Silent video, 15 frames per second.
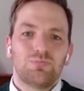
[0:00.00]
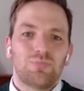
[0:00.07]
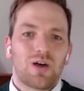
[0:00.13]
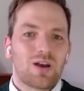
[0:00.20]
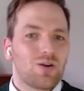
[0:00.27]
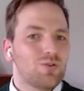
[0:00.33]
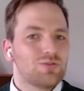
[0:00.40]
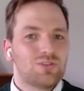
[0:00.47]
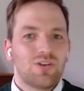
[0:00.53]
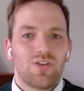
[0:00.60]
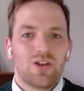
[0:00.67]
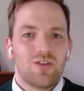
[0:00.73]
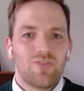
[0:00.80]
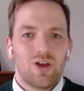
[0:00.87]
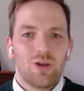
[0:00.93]
But I don't see
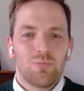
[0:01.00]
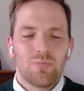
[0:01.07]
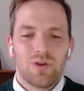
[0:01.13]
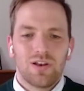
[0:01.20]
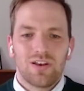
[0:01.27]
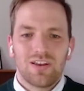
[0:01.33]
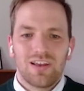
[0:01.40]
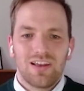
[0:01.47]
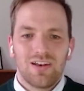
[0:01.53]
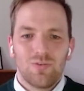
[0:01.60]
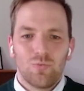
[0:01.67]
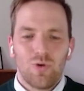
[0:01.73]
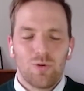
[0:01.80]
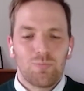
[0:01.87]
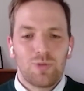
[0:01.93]
the development
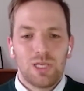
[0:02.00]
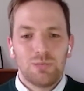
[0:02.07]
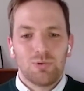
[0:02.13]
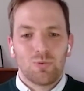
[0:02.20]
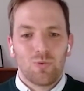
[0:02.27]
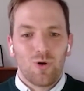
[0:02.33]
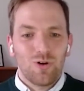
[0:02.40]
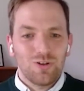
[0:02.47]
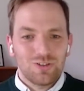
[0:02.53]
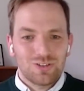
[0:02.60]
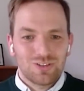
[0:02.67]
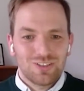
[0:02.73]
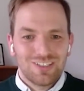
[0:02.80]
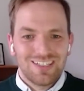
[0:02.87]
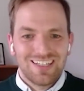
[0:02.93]
in what people want.